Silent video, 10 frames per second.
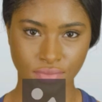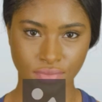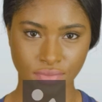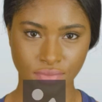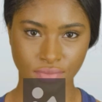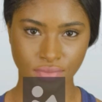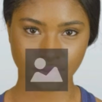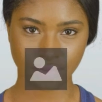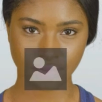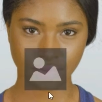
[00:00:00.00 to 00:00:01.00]
So
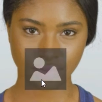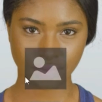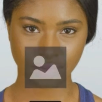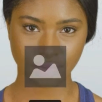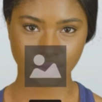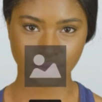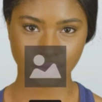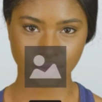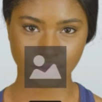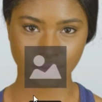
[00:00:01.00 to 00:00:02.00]
that should
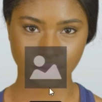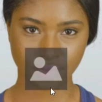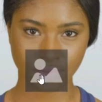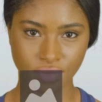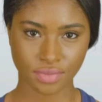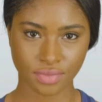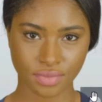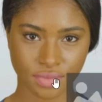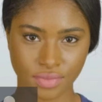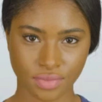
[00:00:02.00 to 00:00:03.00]
fix it, I
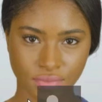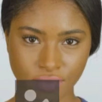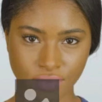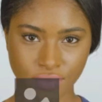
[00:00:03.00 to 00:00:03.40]
think.